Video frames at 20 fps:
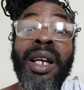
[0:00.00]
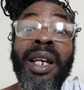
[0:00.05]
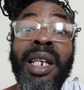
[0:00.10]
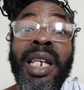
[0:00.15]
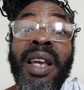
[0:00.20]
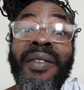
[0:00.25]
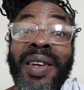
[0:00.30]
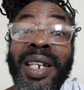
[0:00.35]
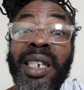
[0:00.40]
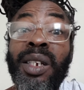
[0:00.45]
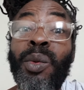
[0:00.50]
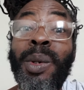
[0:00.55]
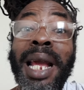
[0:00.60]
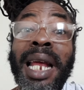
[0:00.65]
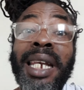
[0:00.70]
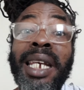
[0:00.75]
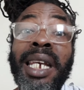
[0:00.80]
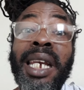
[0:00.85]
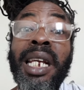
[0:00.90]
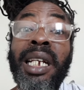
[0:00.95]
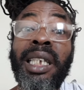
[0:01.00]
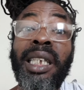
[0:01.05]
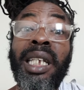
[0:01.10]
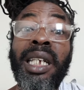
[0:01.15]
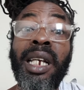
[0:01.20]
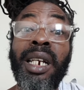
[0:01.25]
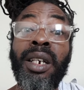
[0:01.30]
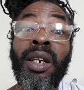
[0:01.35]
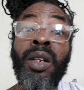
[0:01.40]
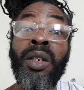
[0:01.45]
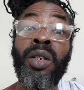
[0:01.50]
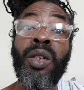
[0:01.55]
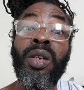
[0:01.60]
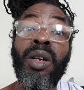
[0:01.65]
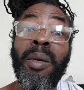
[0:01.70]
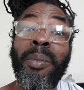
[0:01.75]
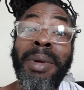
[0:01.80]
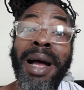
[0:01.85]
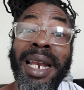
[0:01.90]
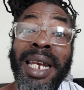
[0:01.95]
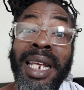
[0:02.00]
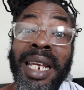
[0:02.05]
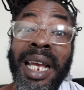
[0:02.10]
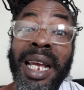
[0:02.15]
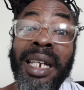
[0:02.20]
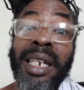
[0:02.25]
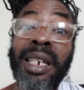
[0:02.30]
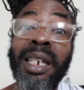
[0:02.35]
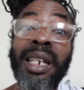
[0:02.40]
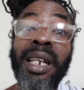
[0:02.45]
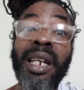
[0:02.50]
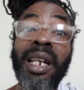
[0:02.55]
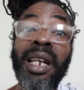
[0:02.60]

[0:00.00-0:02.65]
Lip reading: You ever see we are dictating nothing to nobody yet?